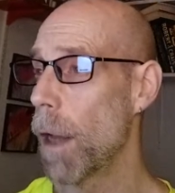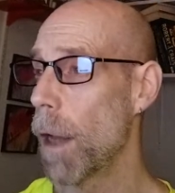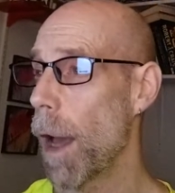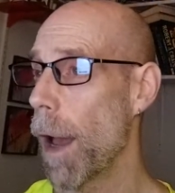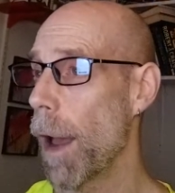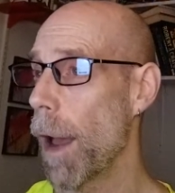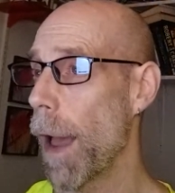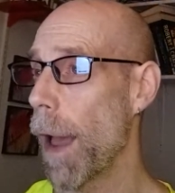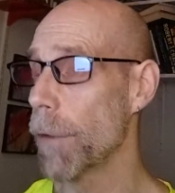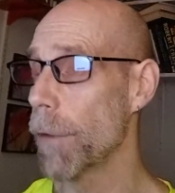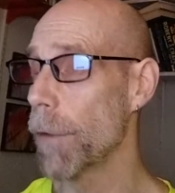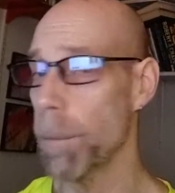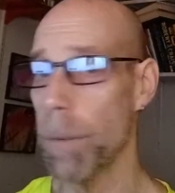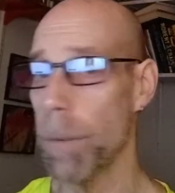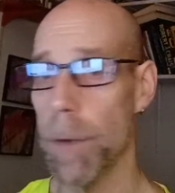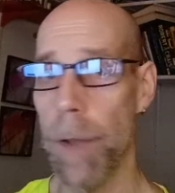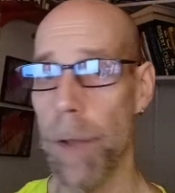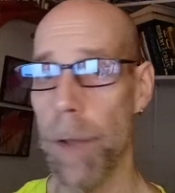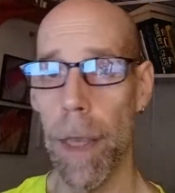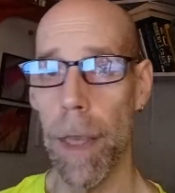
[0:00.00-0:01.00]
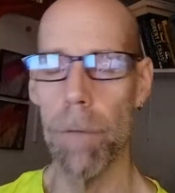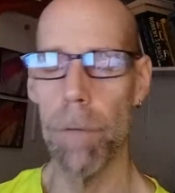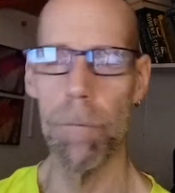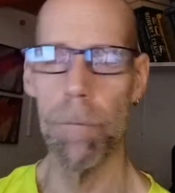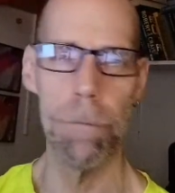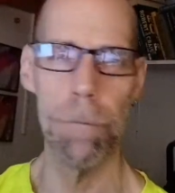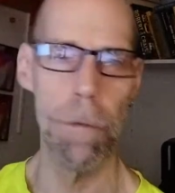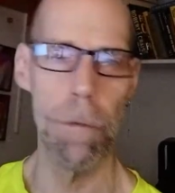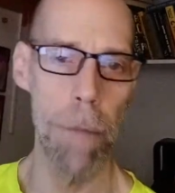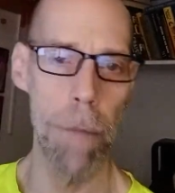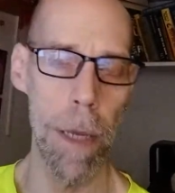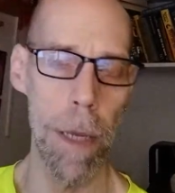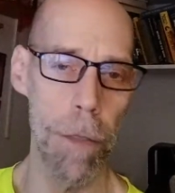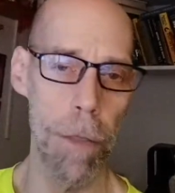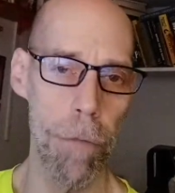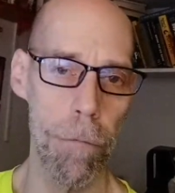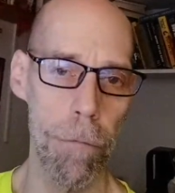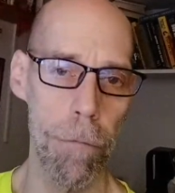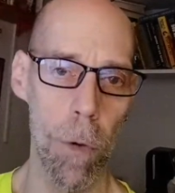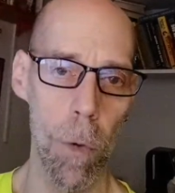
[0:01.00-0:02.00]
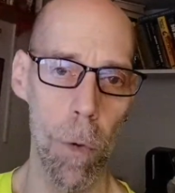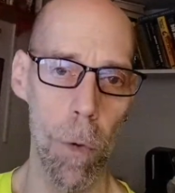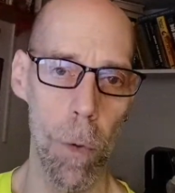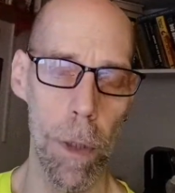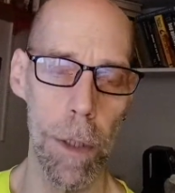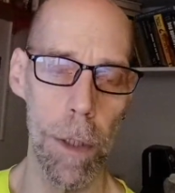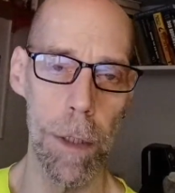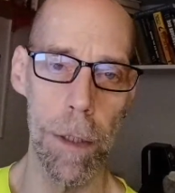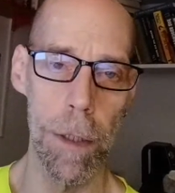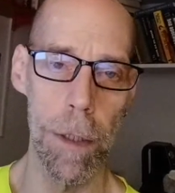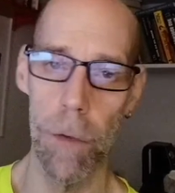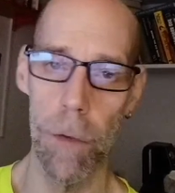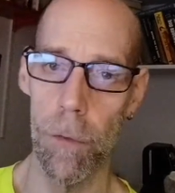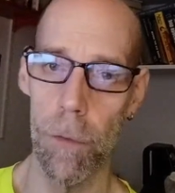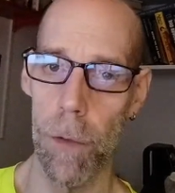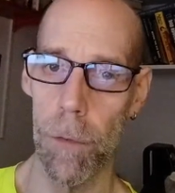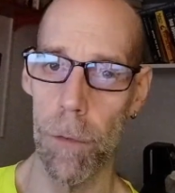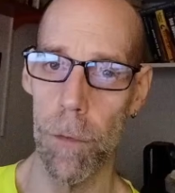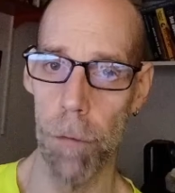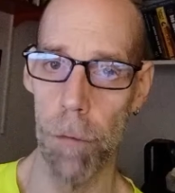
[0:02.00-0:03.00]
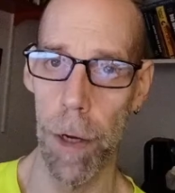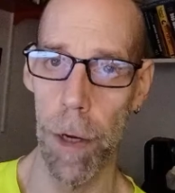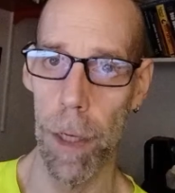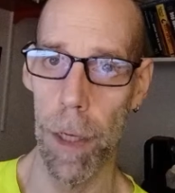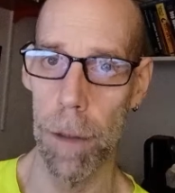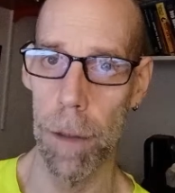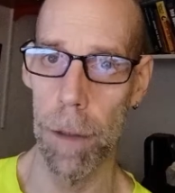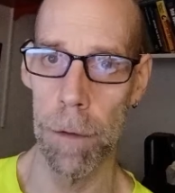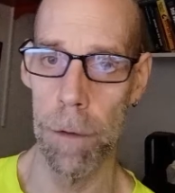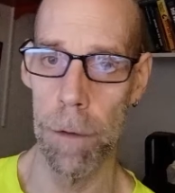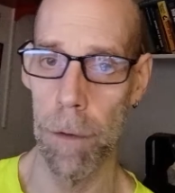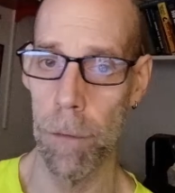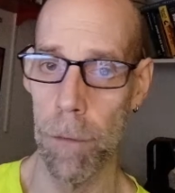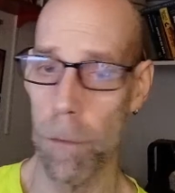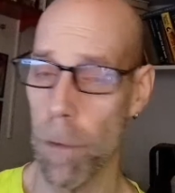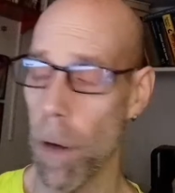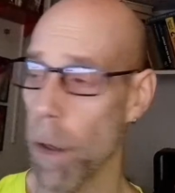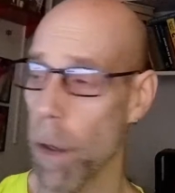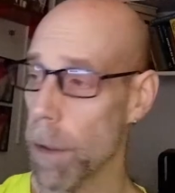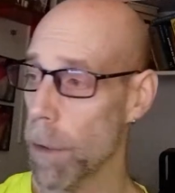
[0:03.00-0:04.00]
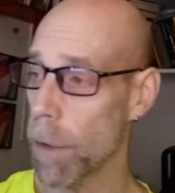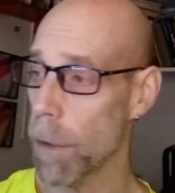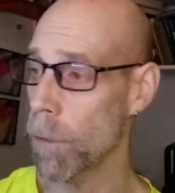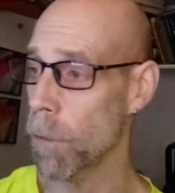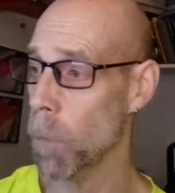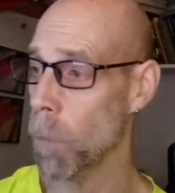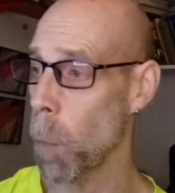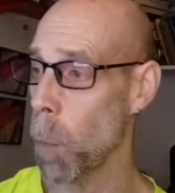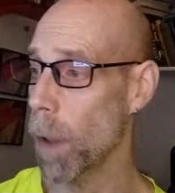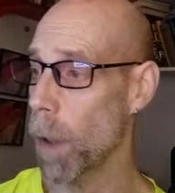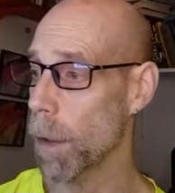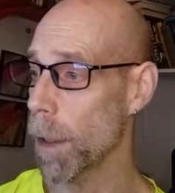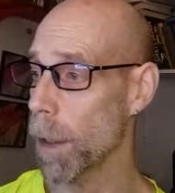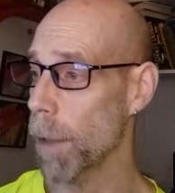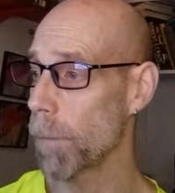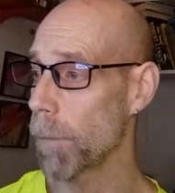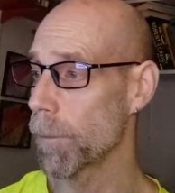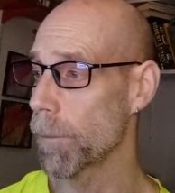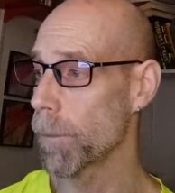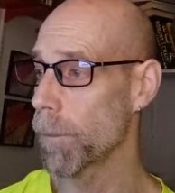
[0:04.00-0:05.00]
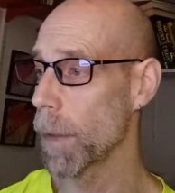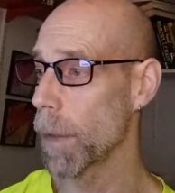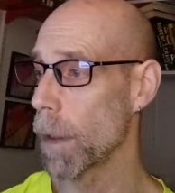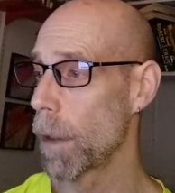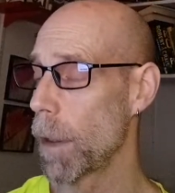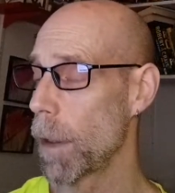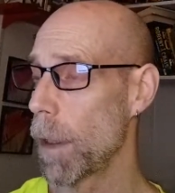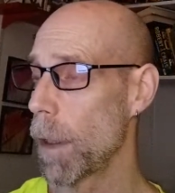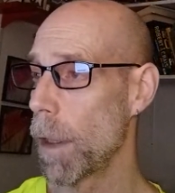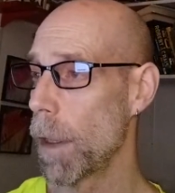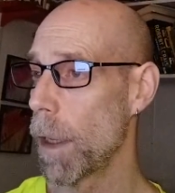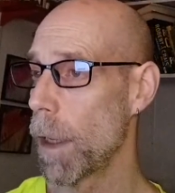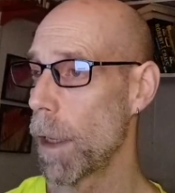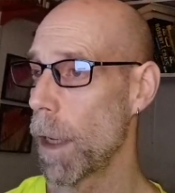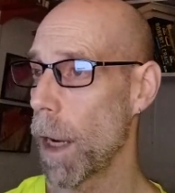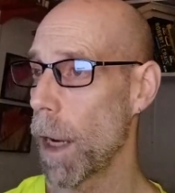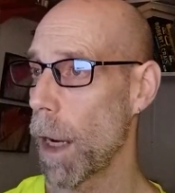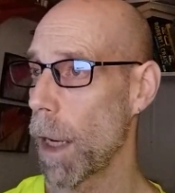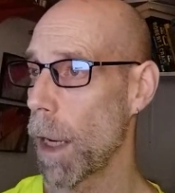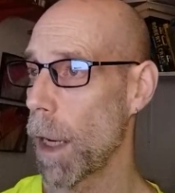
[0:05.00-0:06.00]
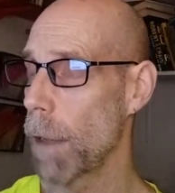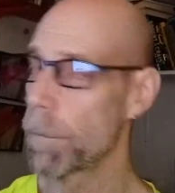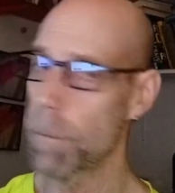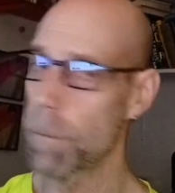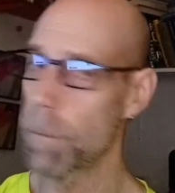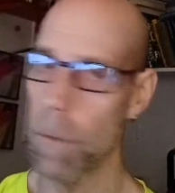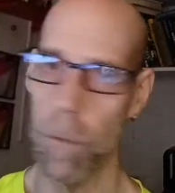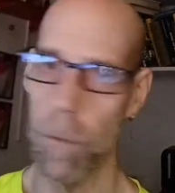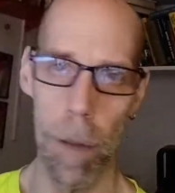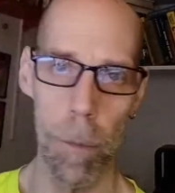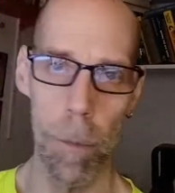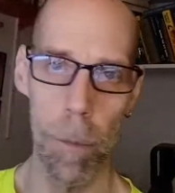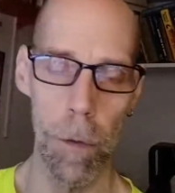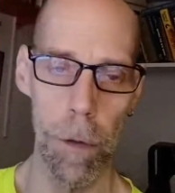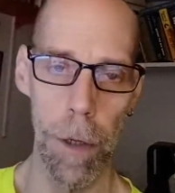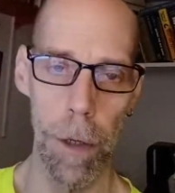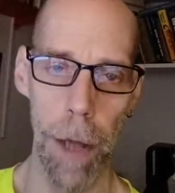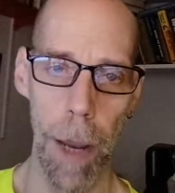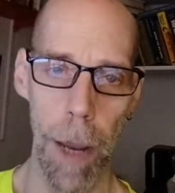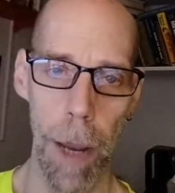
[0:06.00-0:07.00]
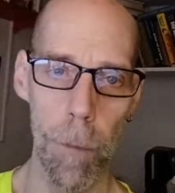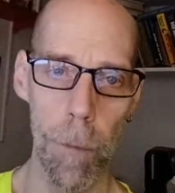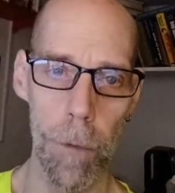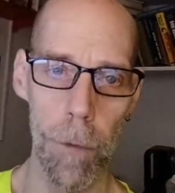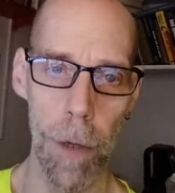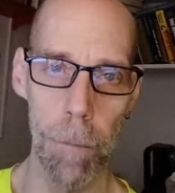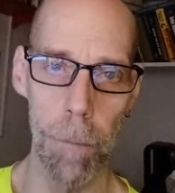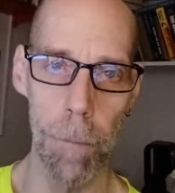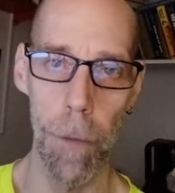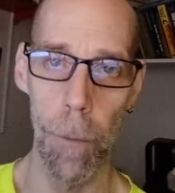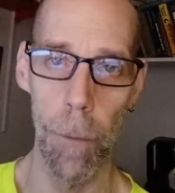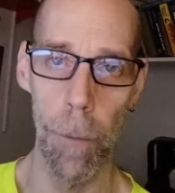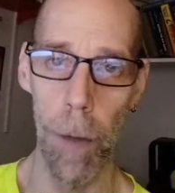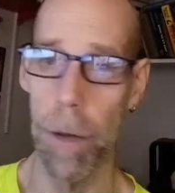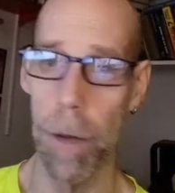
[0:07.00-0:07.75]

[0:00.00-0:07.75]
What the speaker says: as it pertained for me through distance running, this long distance walking. It's available on Amazon, by the way.